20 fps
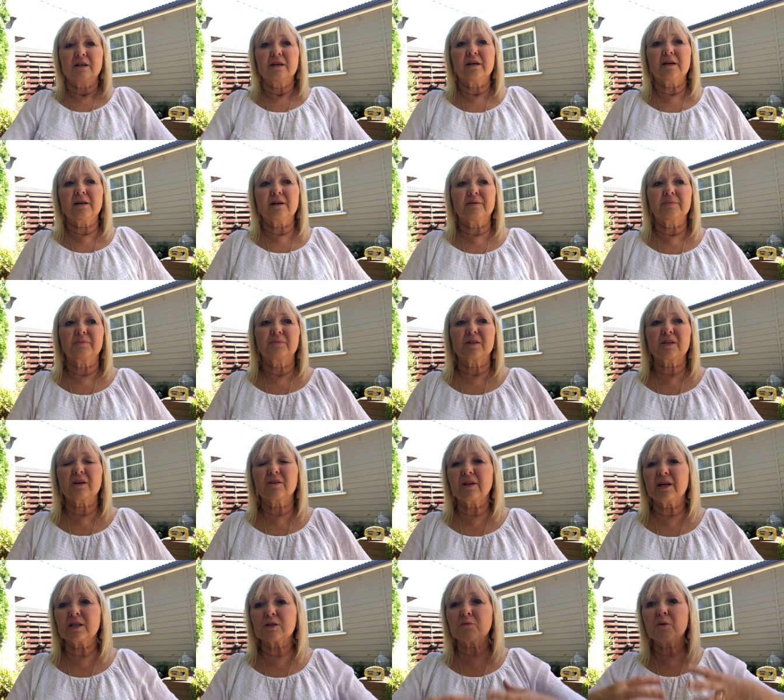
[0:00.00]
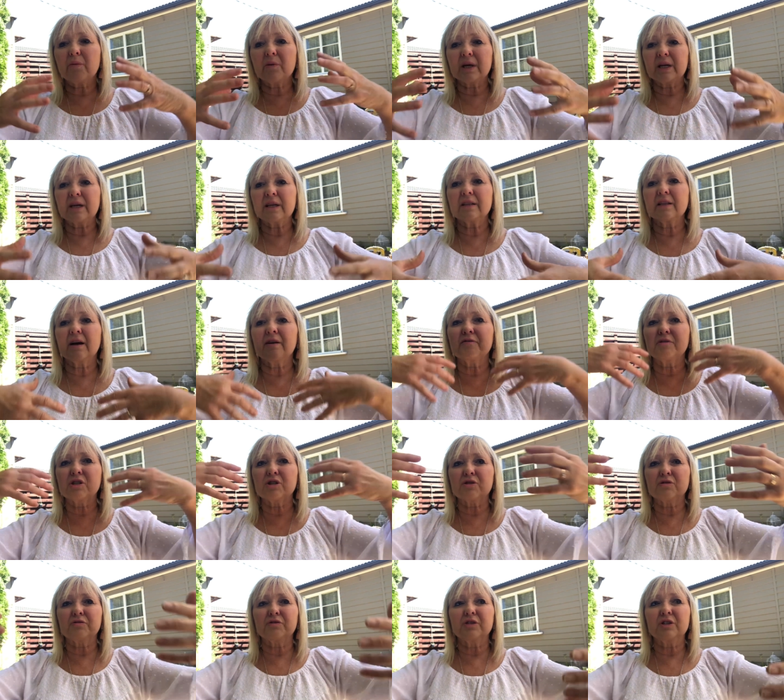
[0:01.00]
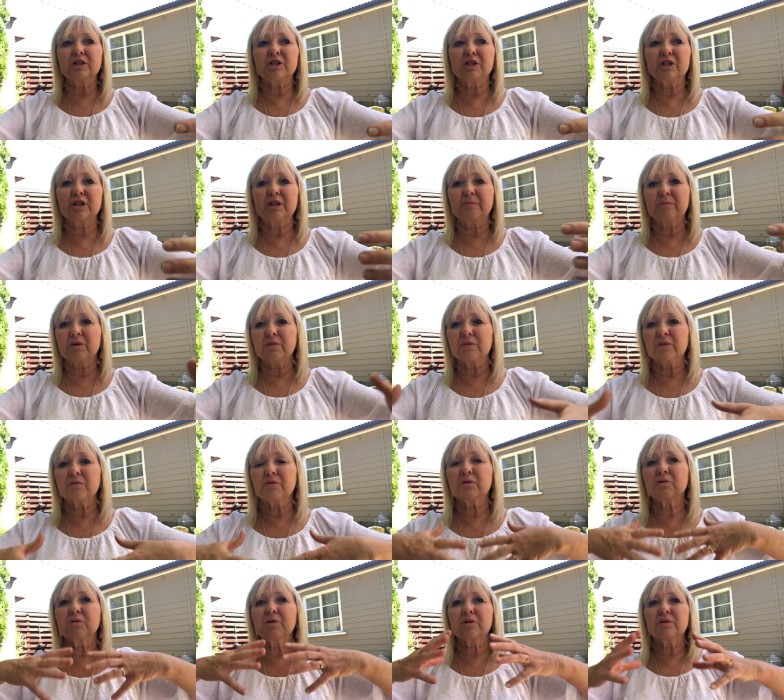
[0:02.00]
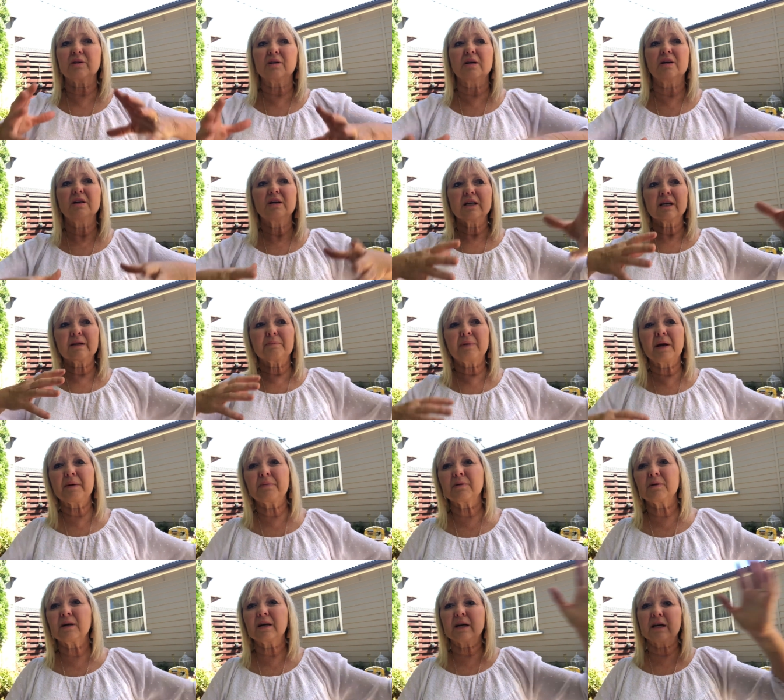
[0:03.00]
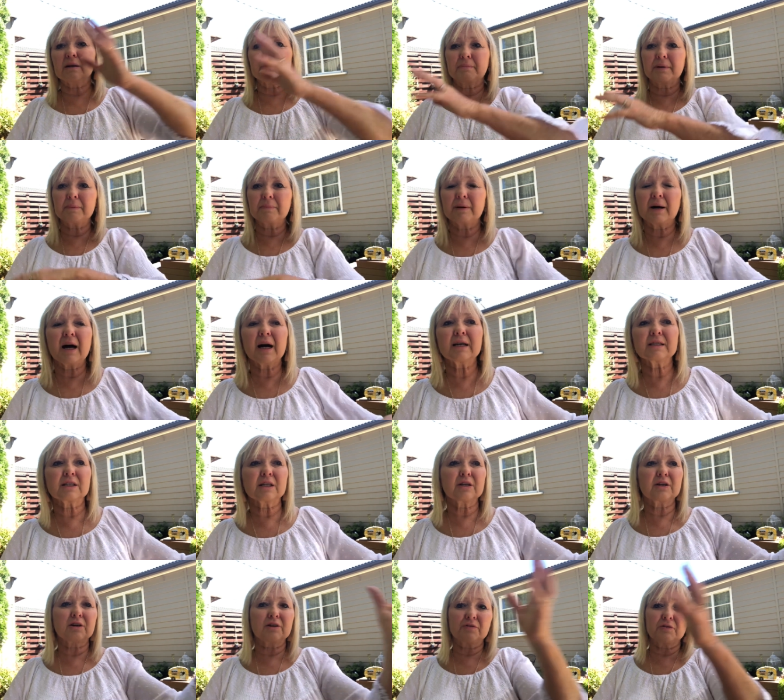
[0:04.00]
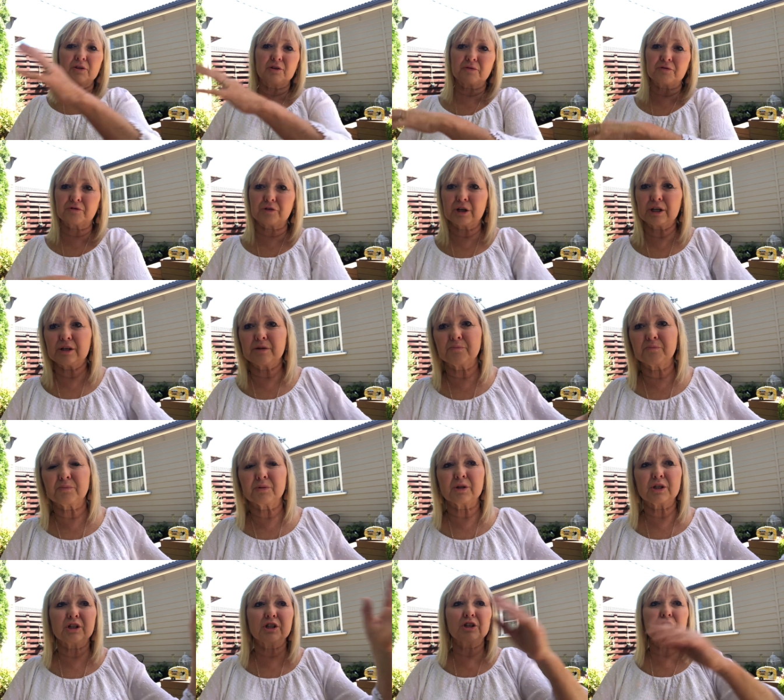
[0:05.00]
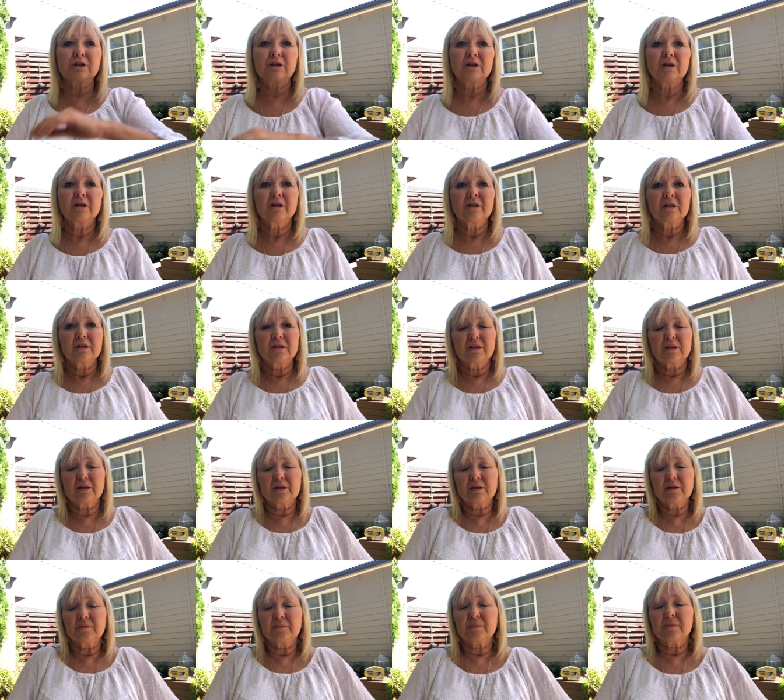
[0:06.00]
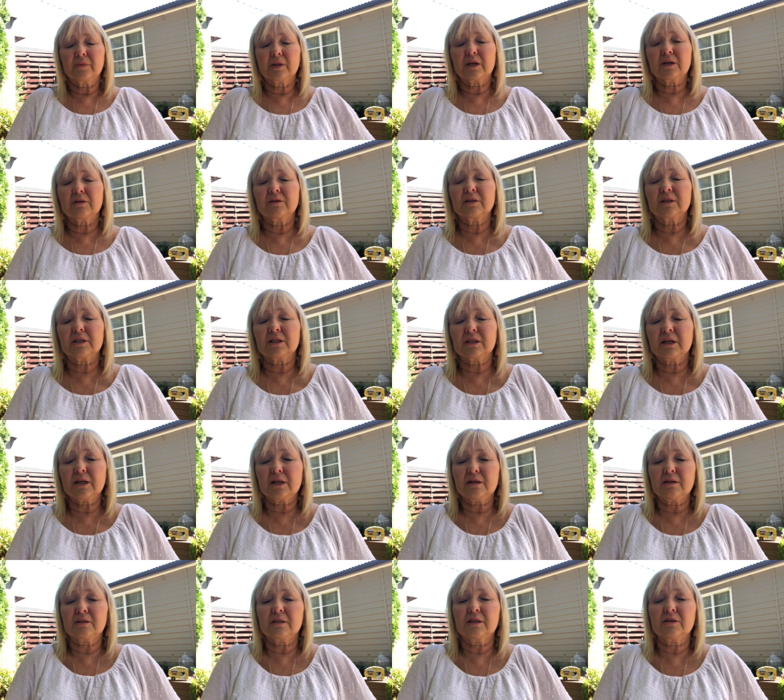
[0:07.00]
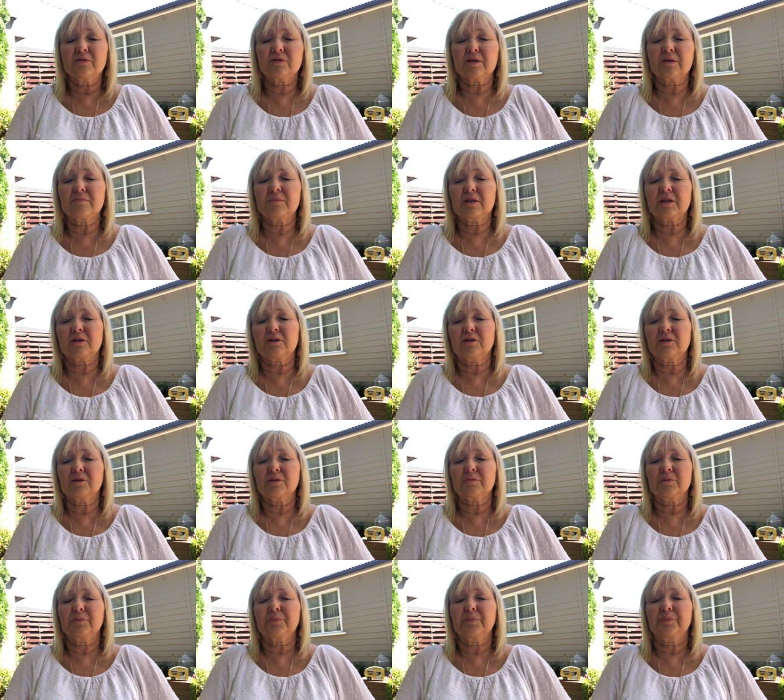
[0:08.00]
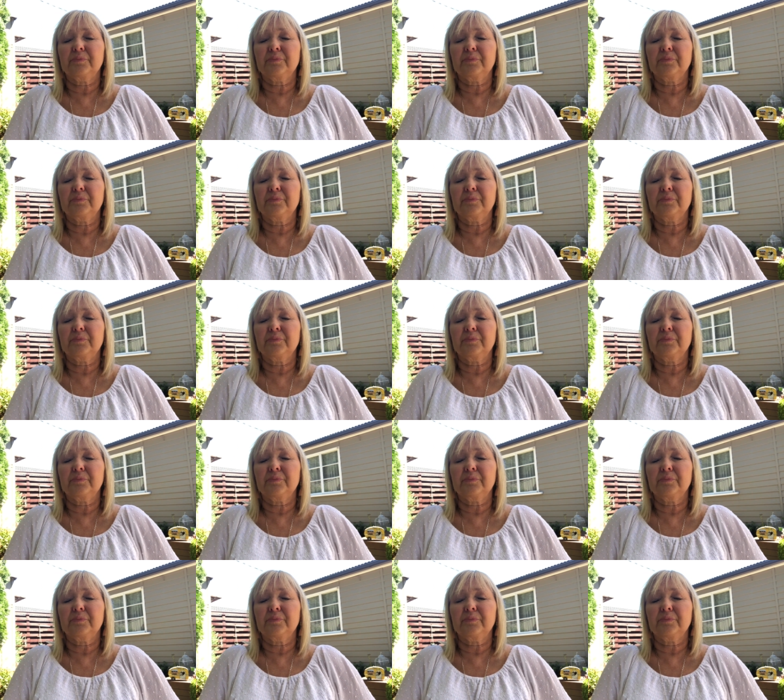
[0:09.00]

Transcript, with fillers: Um, so that's why we're getting that visual for this year moving forward. People are going to be passing over the Freedom Bridge. Um, hang on a sec, I'll see if something to close with.